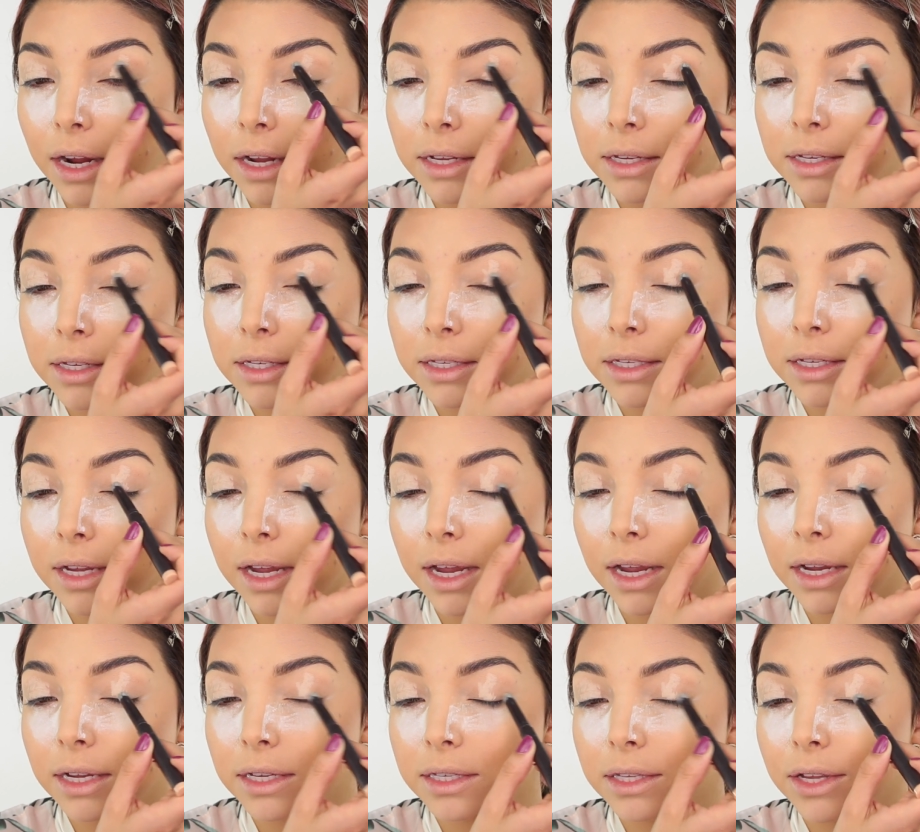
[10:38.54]

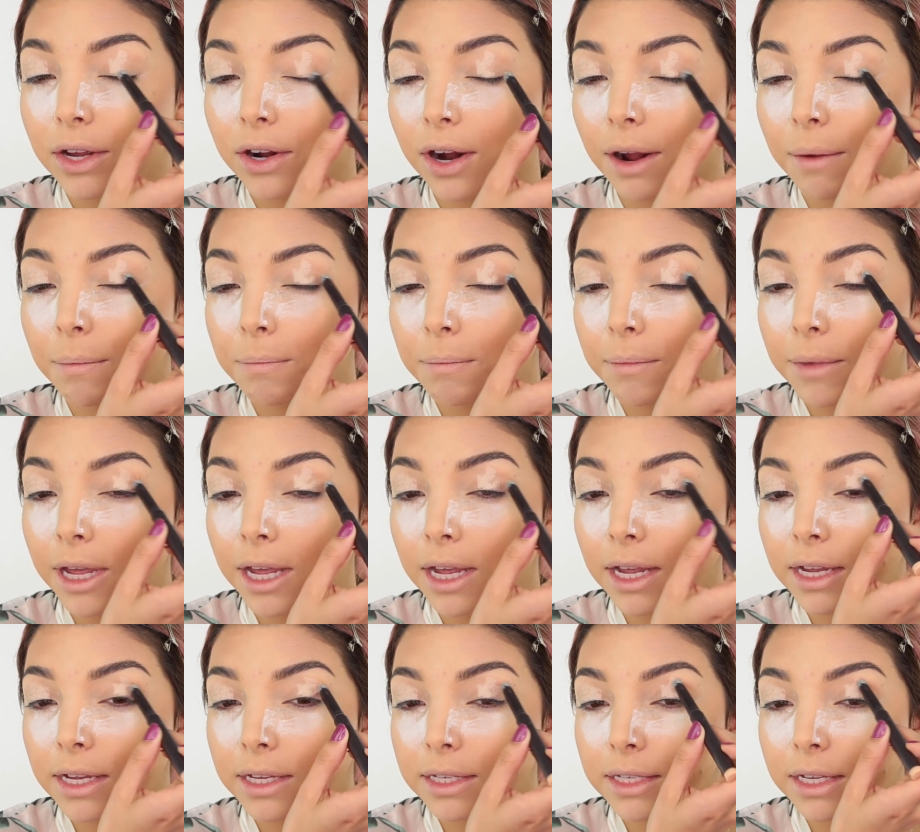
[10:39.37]
sticks. They're
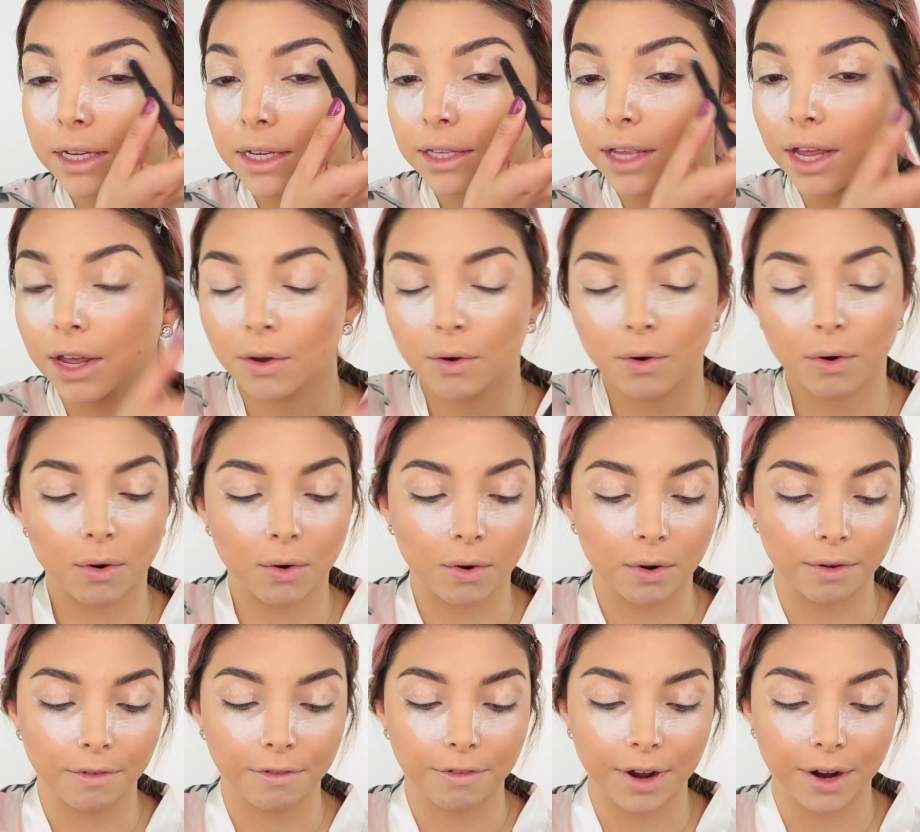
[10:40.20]
amazing. They go
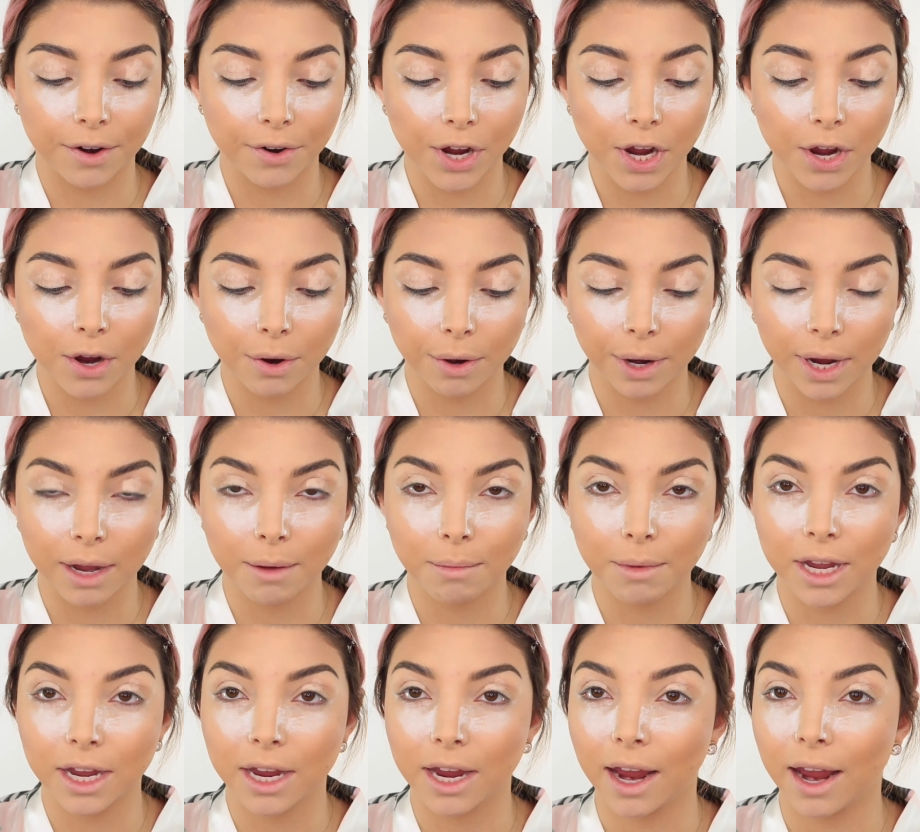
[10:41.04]
on very
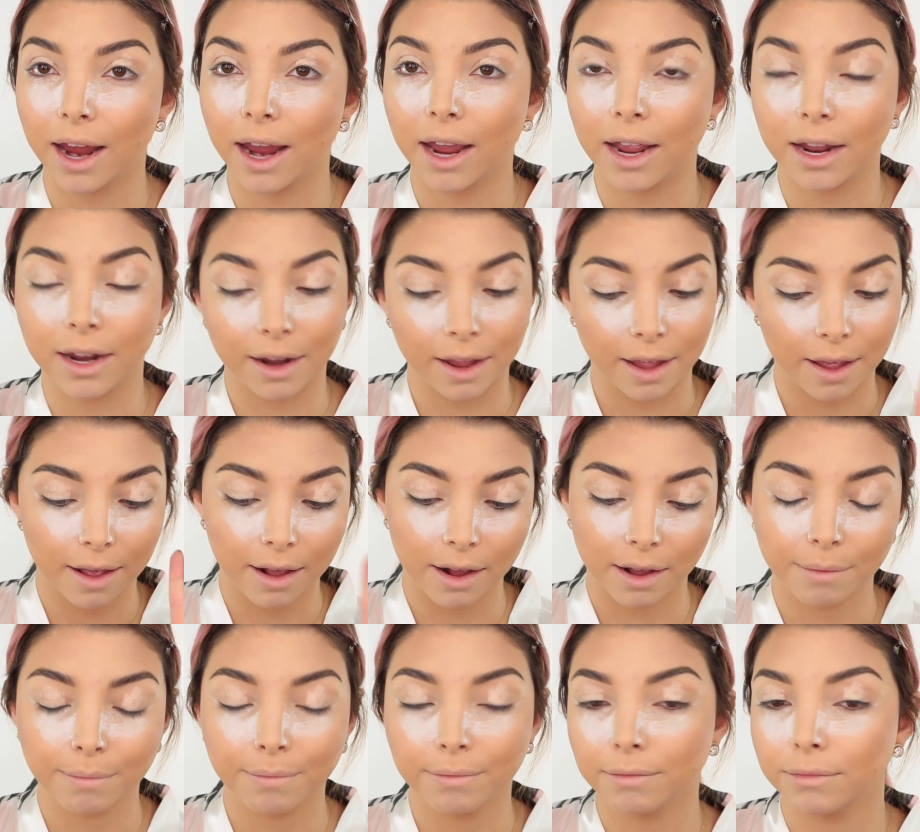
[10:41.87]
creamy, and
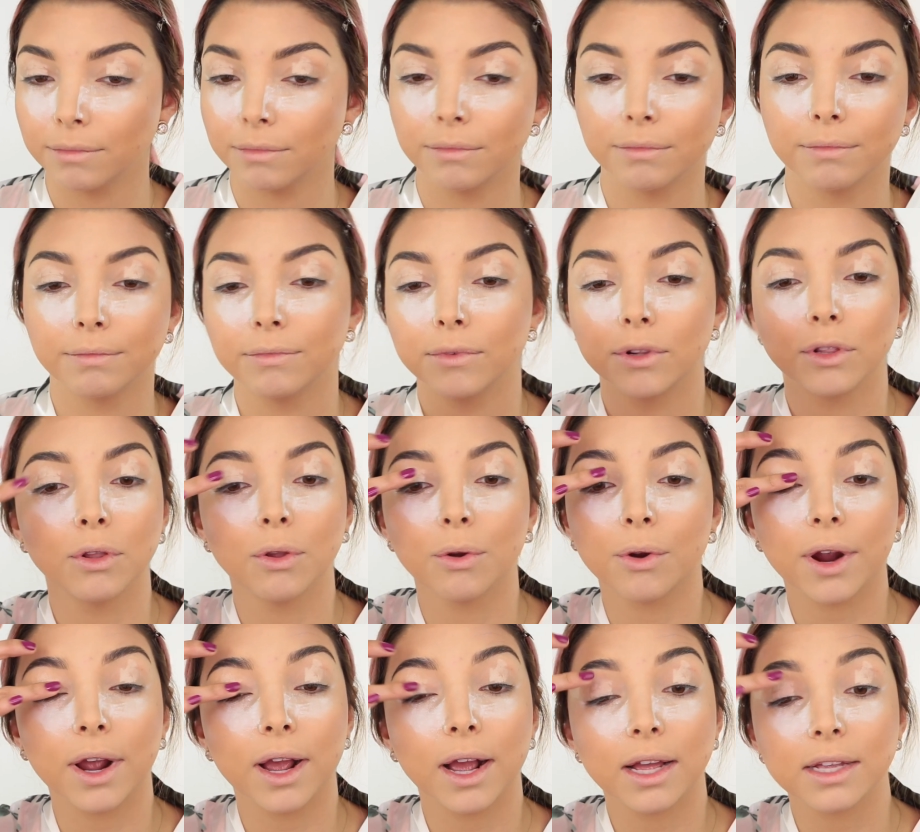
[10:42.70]

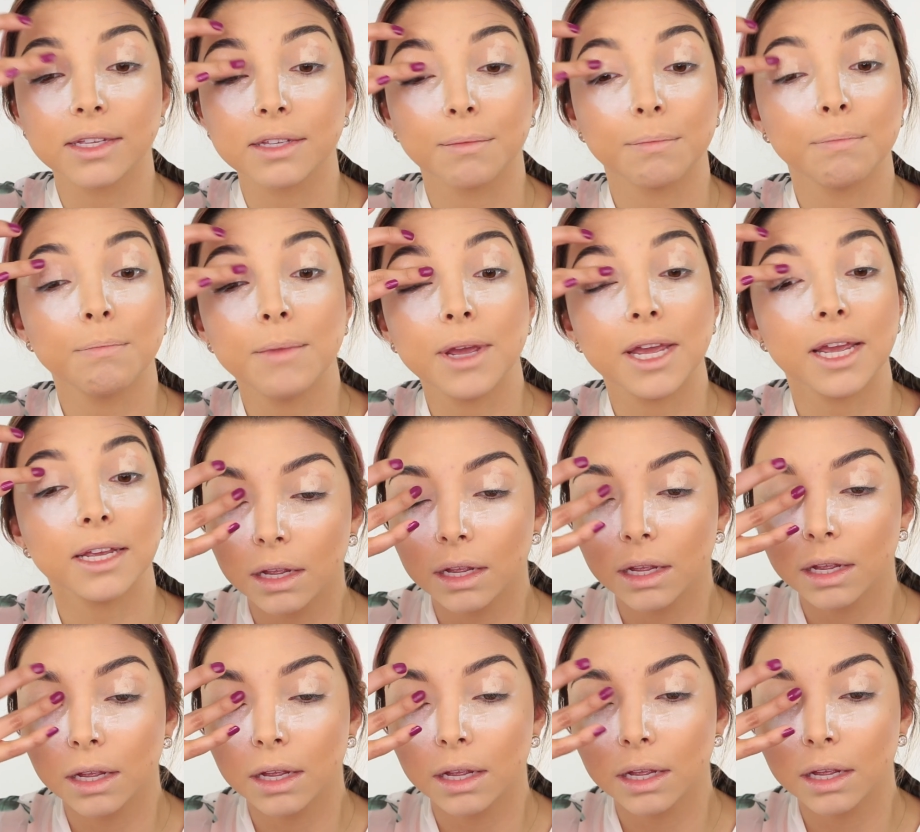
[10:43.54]
Laura has
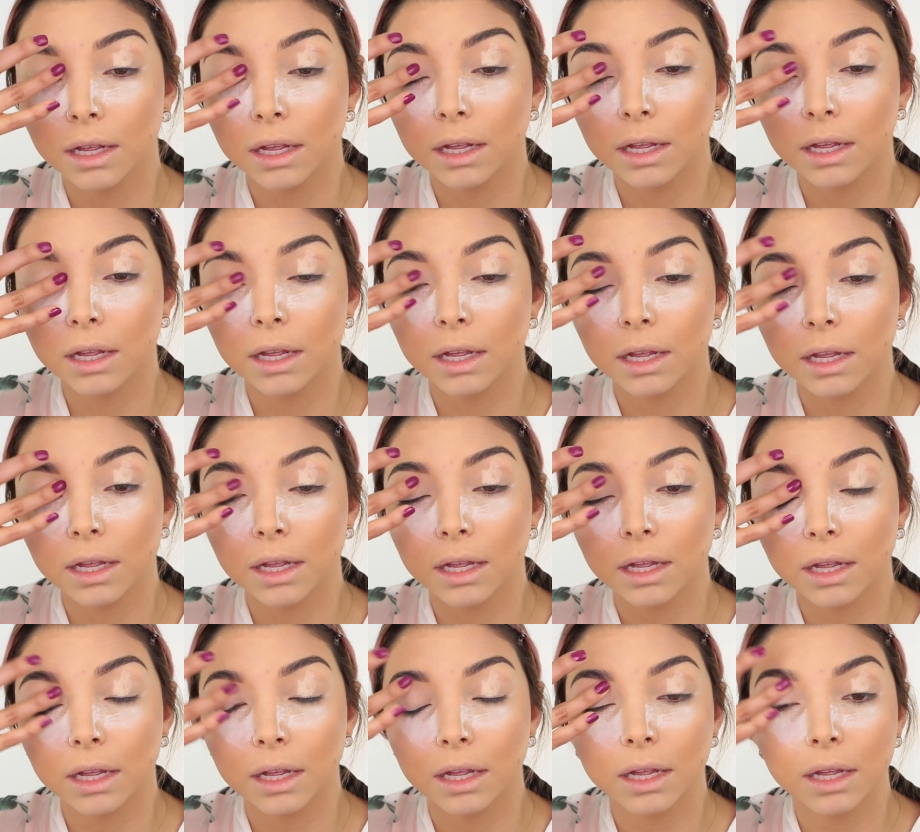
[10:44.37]
amazing shades.
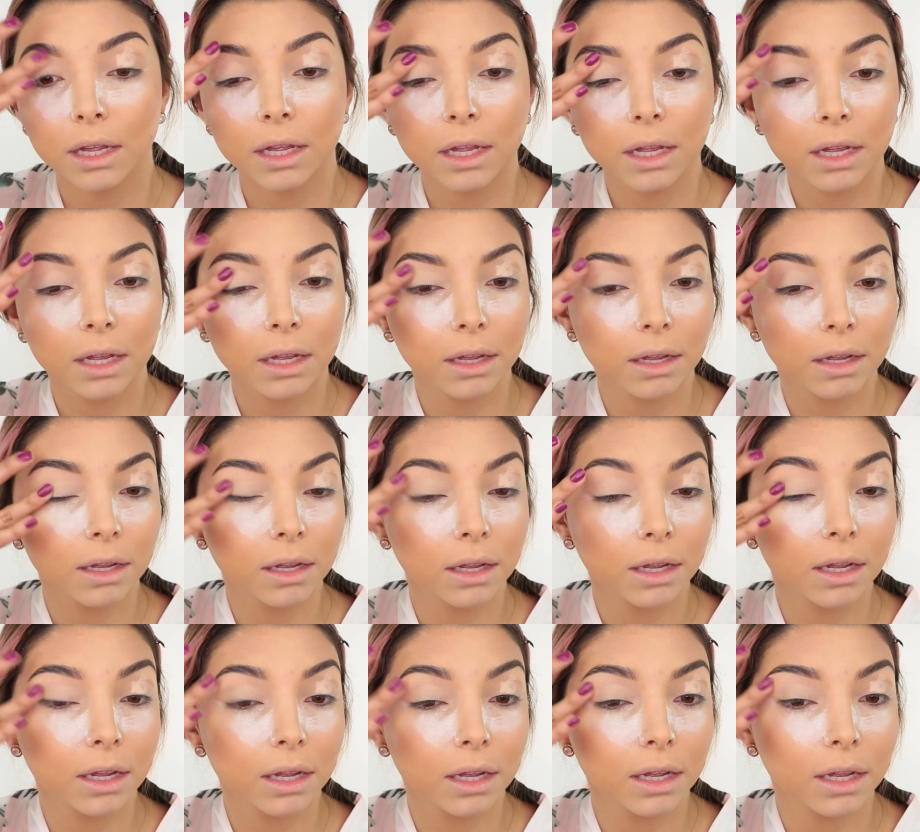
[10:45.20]
So I'm just going to
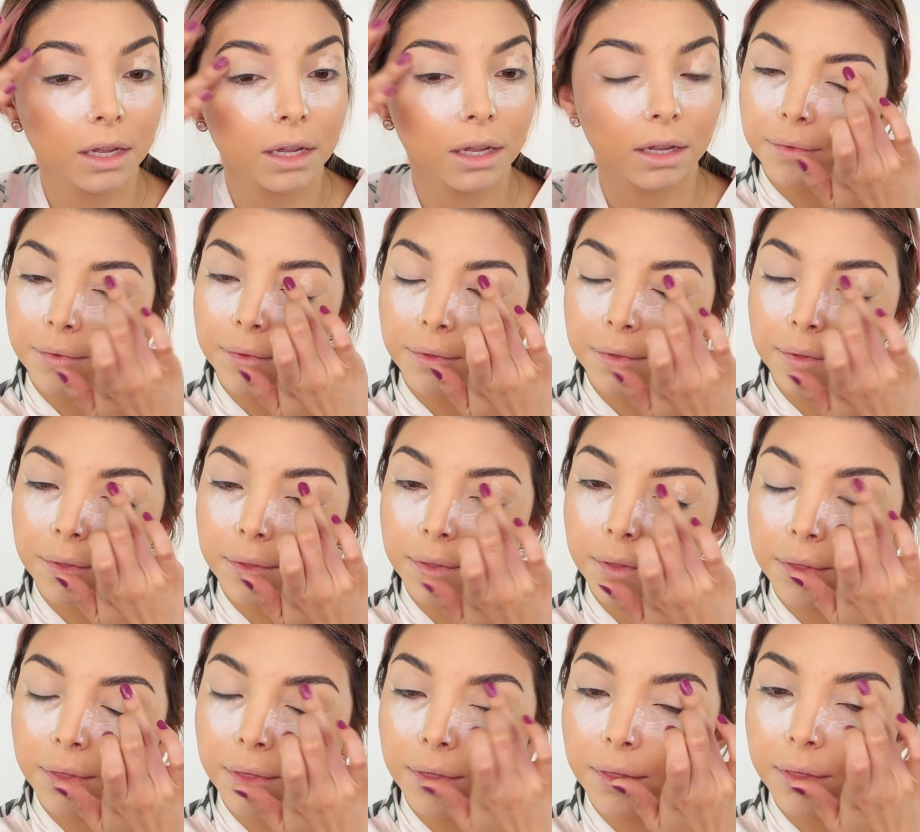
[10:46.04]
blend it out with my
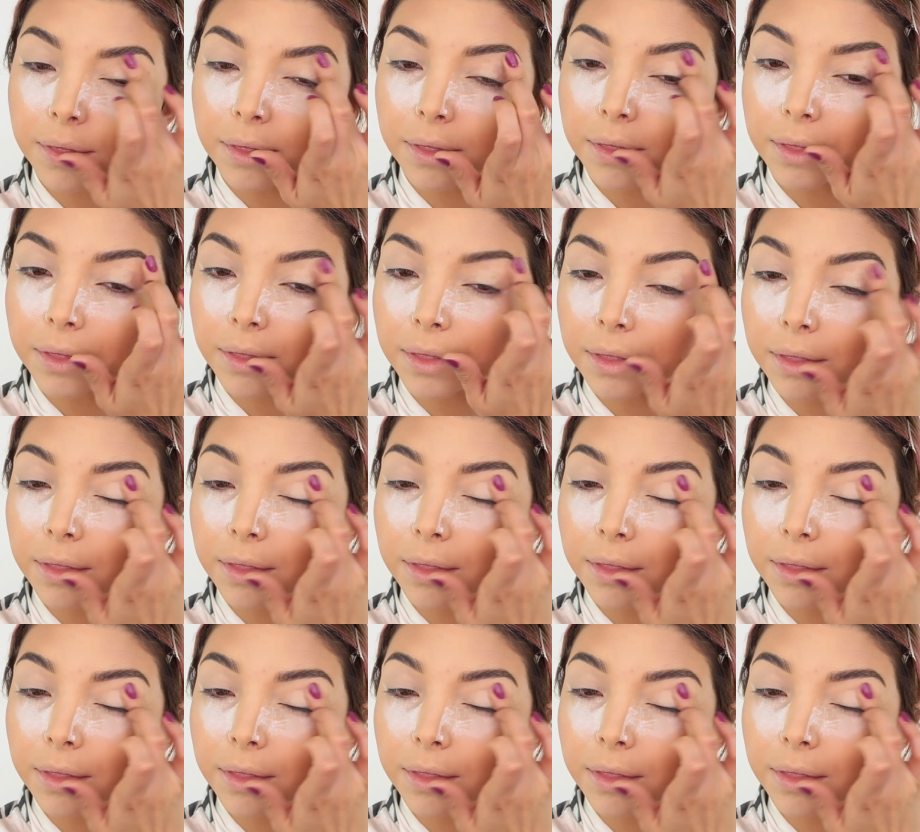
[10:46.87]
finger.